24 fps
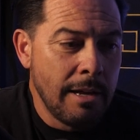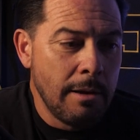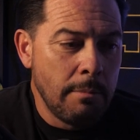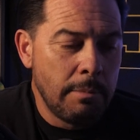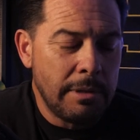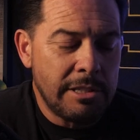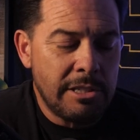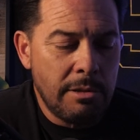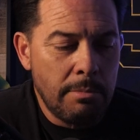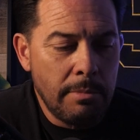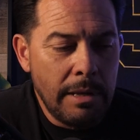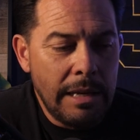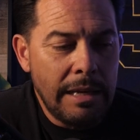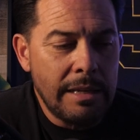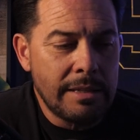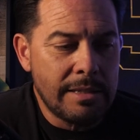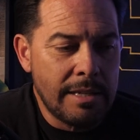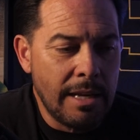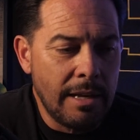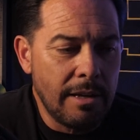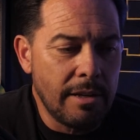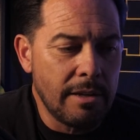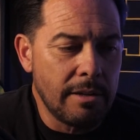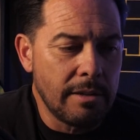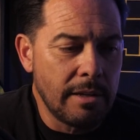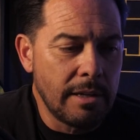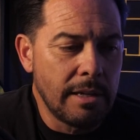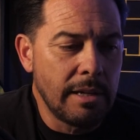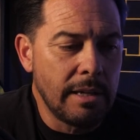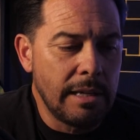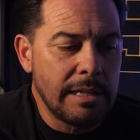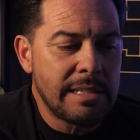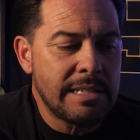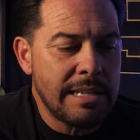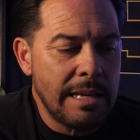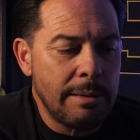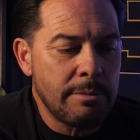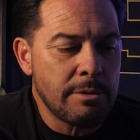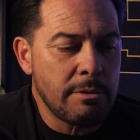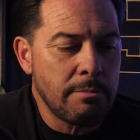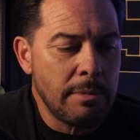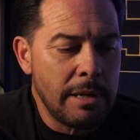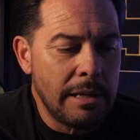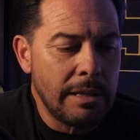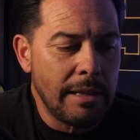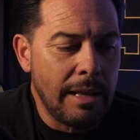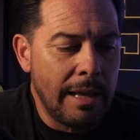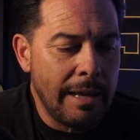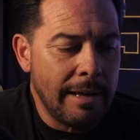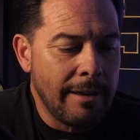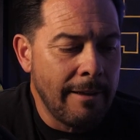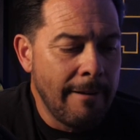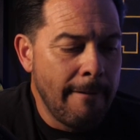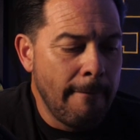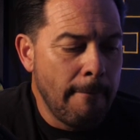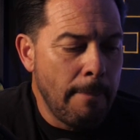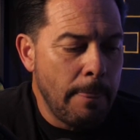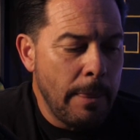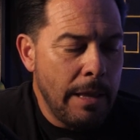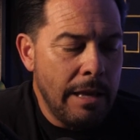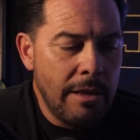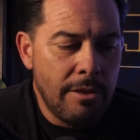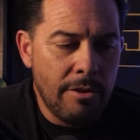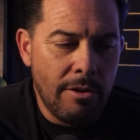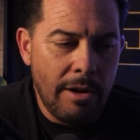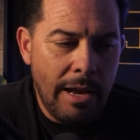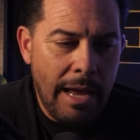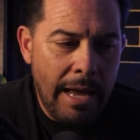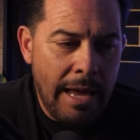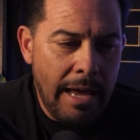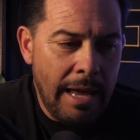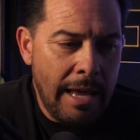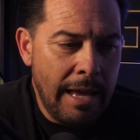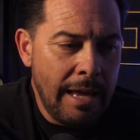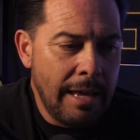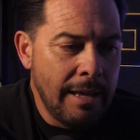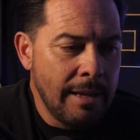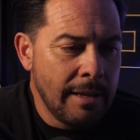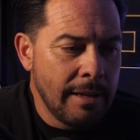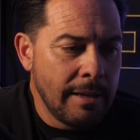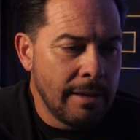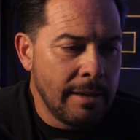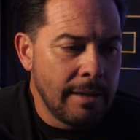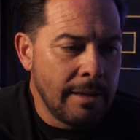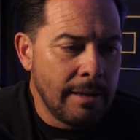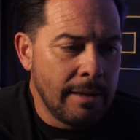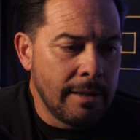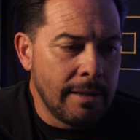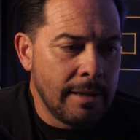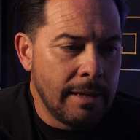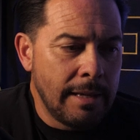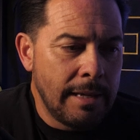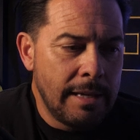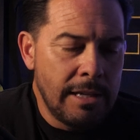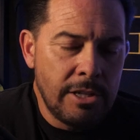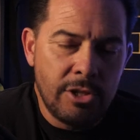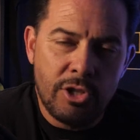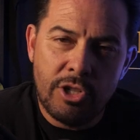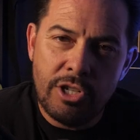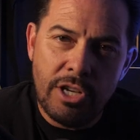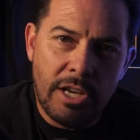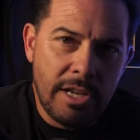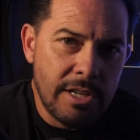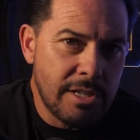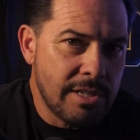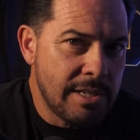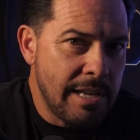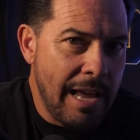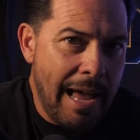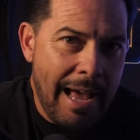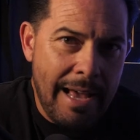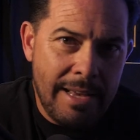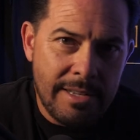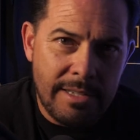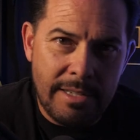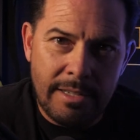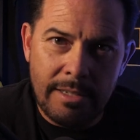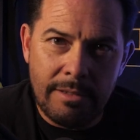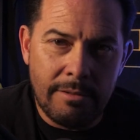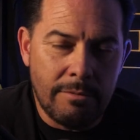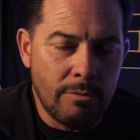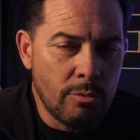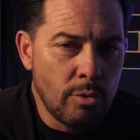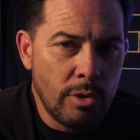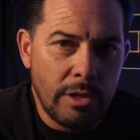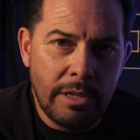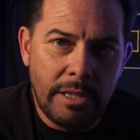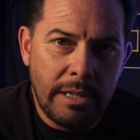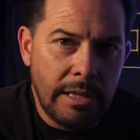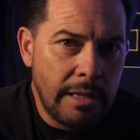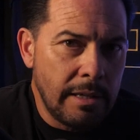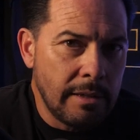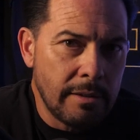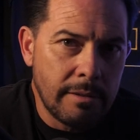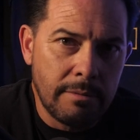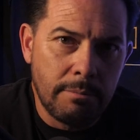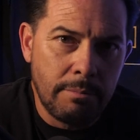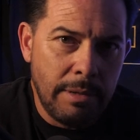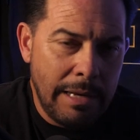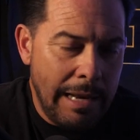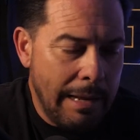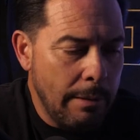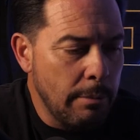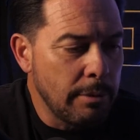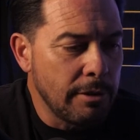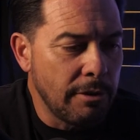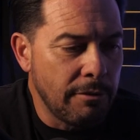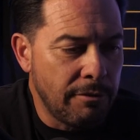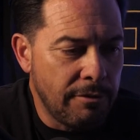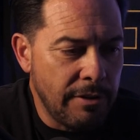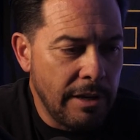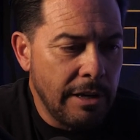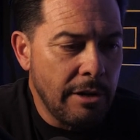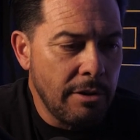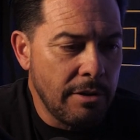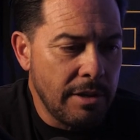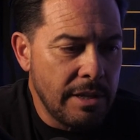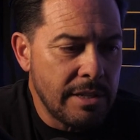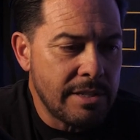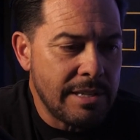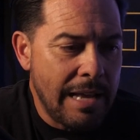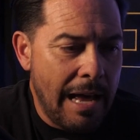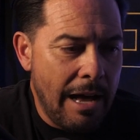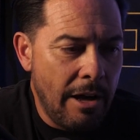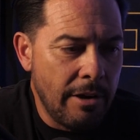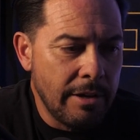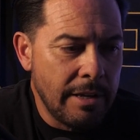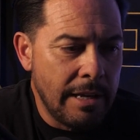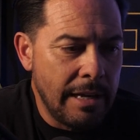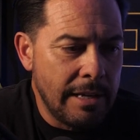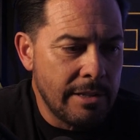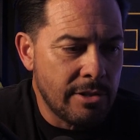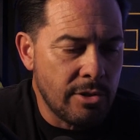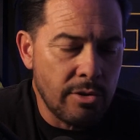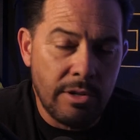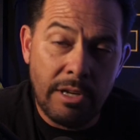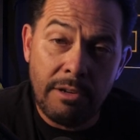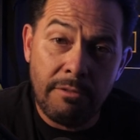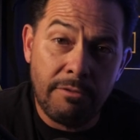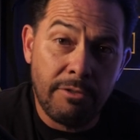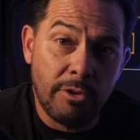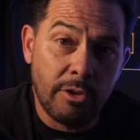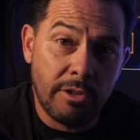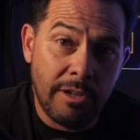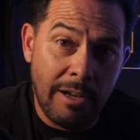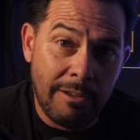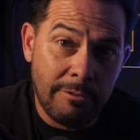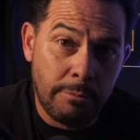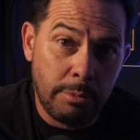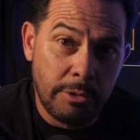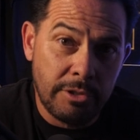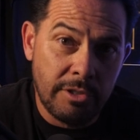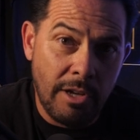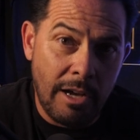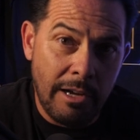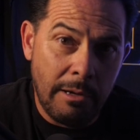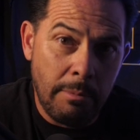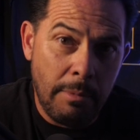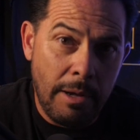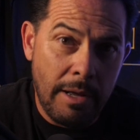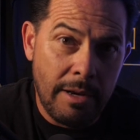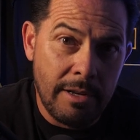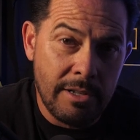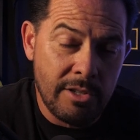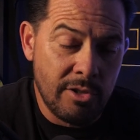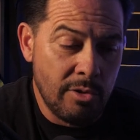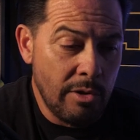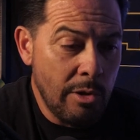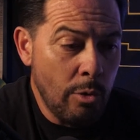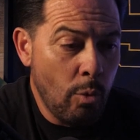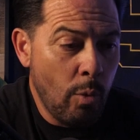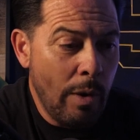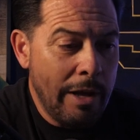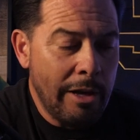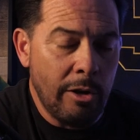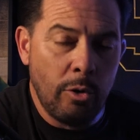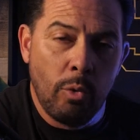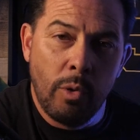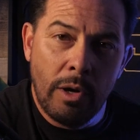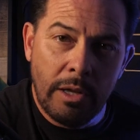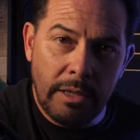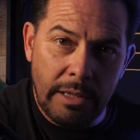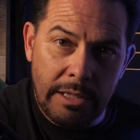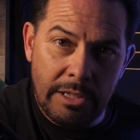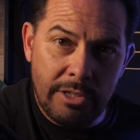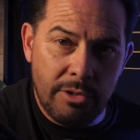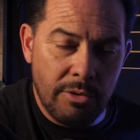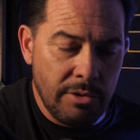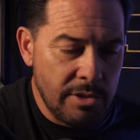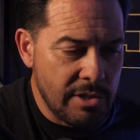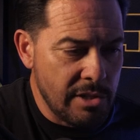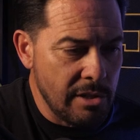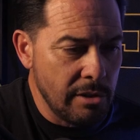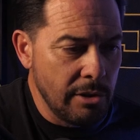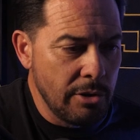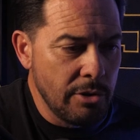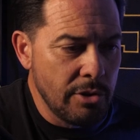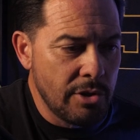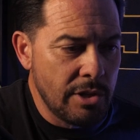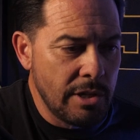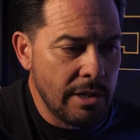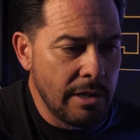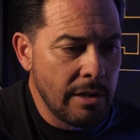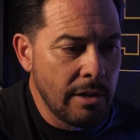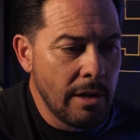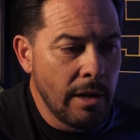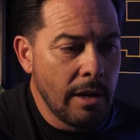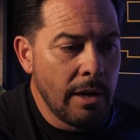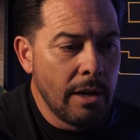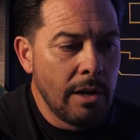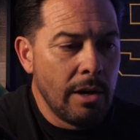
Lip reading: But to me, it seems to me like either A, he just hasn't really been able to figure this out yet, so didn't feel comfortable talking about it, so he went quickly to a solution.